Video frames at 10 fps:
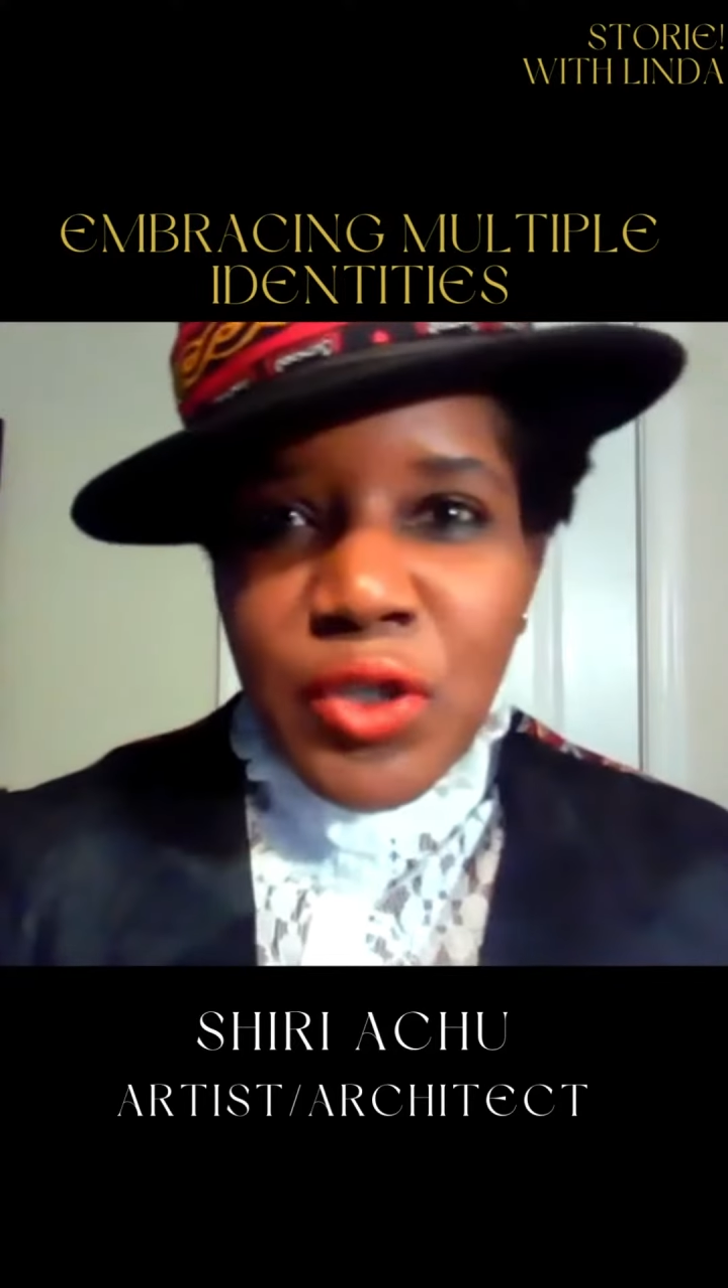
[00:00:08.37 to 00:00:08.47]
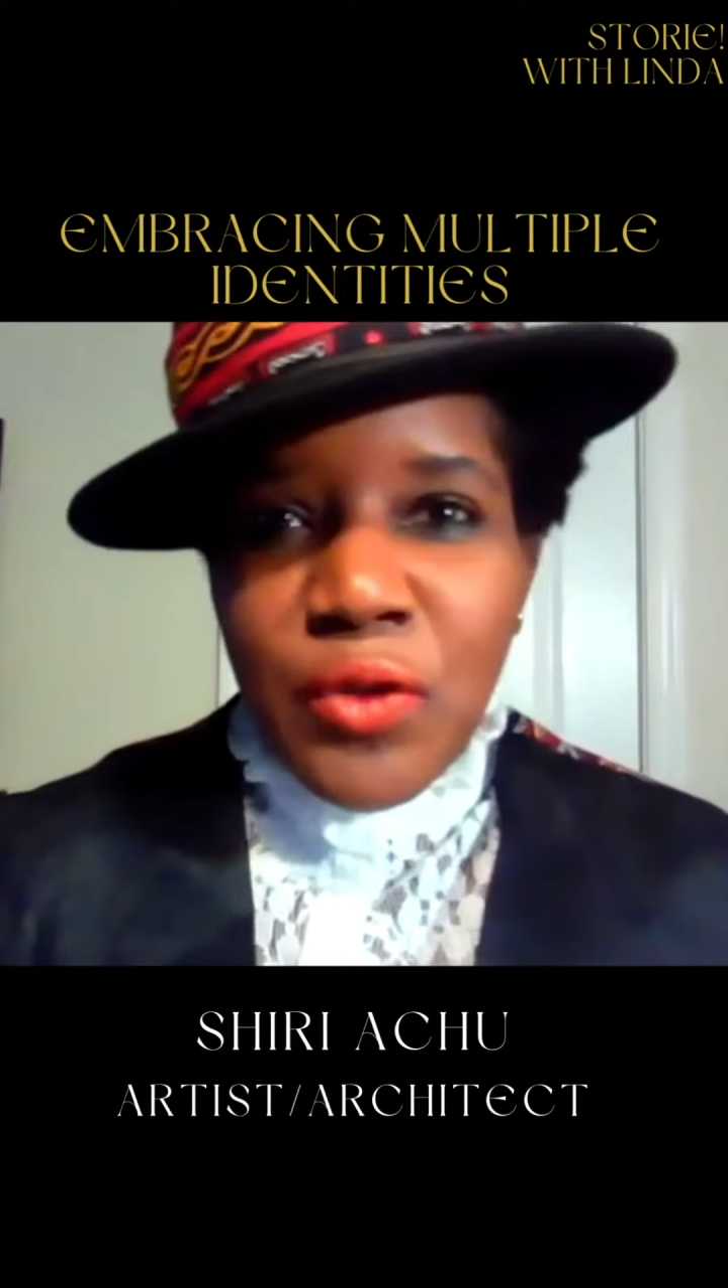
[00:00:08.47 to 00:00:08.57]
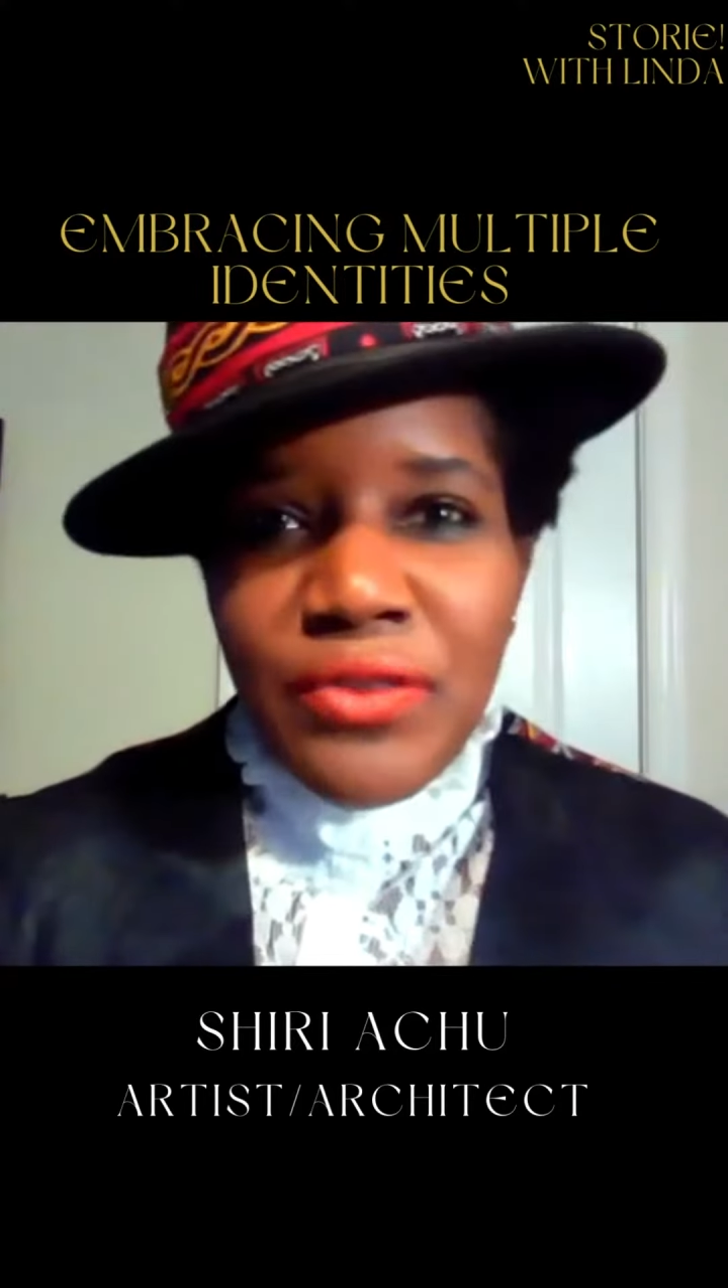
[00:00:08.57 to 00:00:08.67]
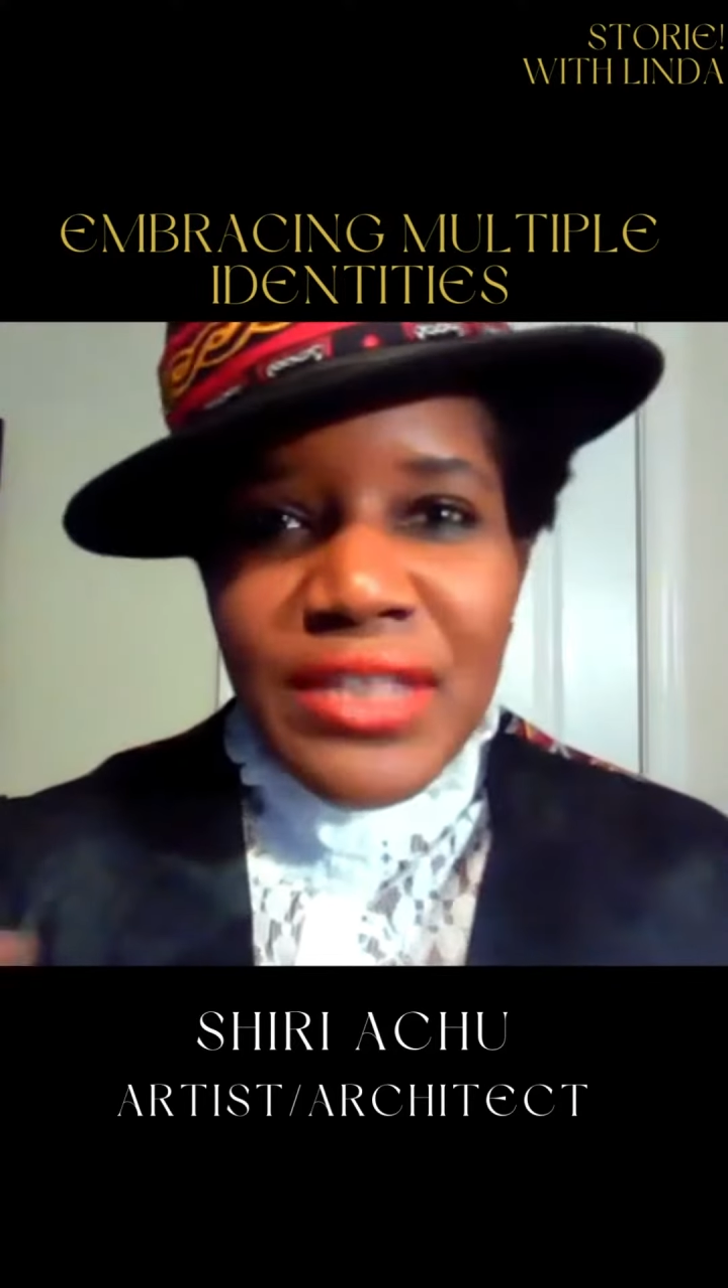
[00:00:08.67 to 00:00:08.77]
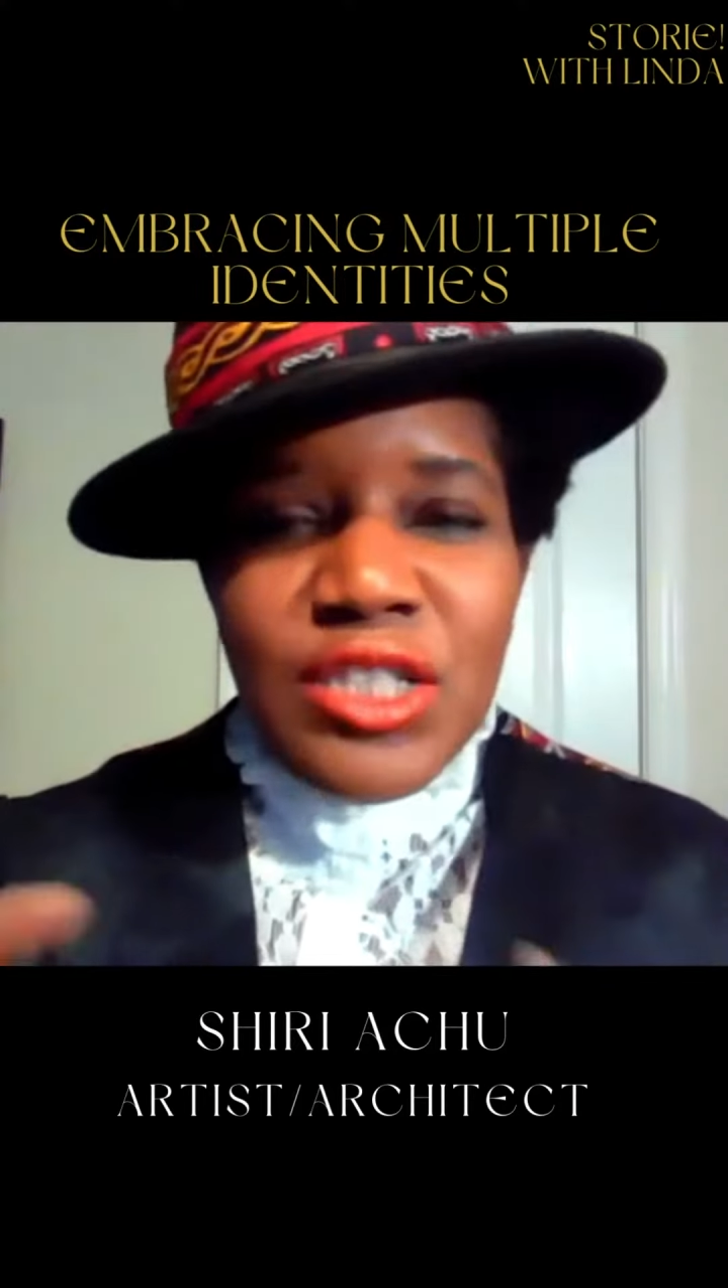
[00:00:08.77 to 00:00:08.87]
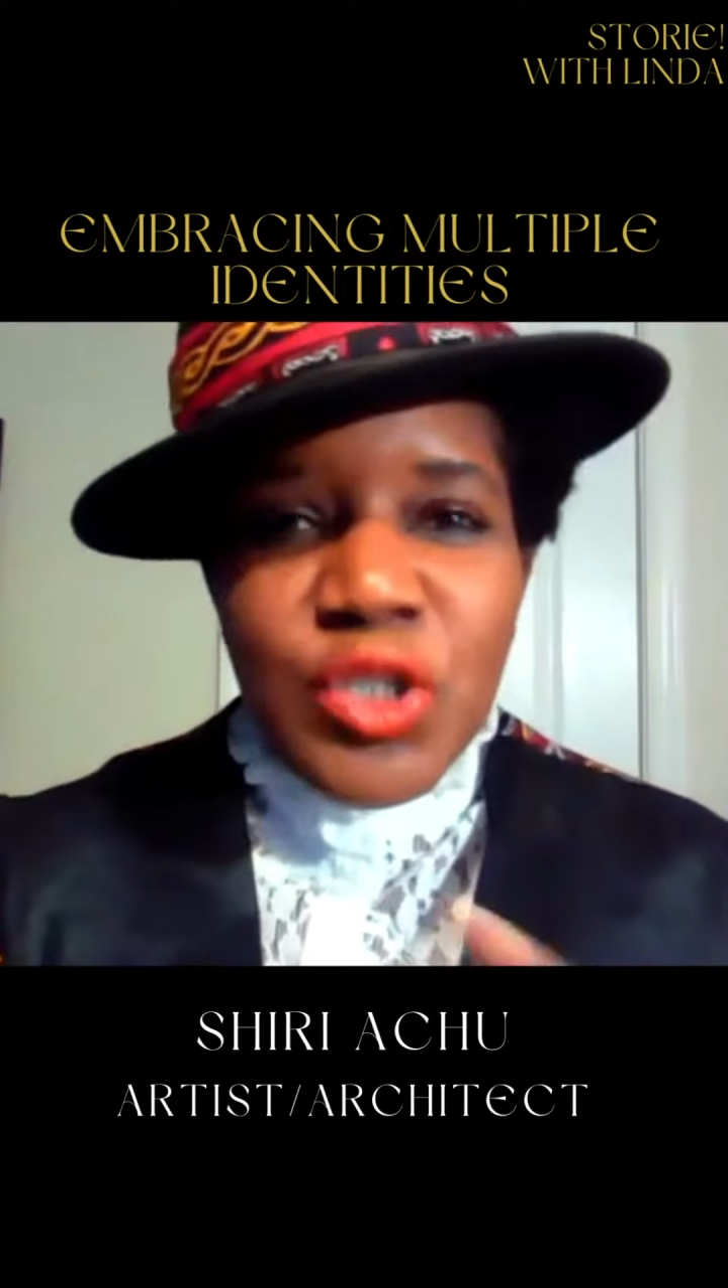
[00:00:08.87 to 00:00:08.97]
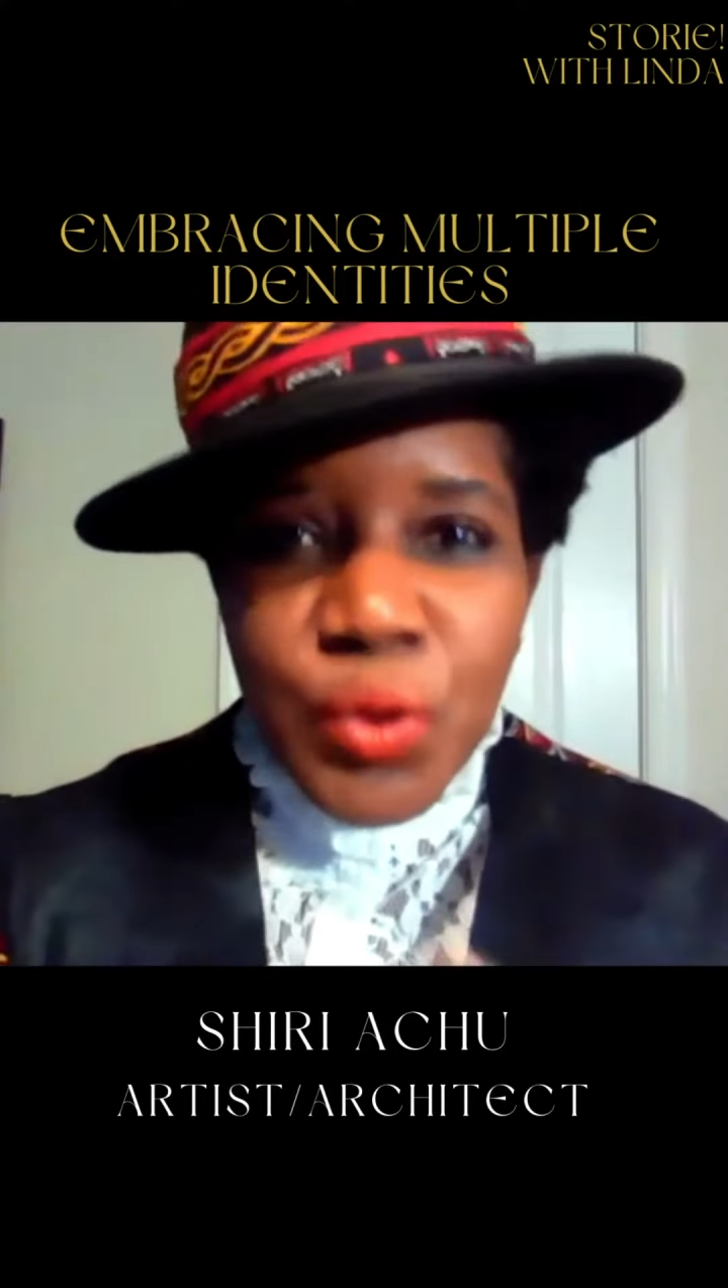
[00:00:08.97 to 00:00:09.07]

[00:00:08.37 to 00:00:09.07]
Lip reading: So the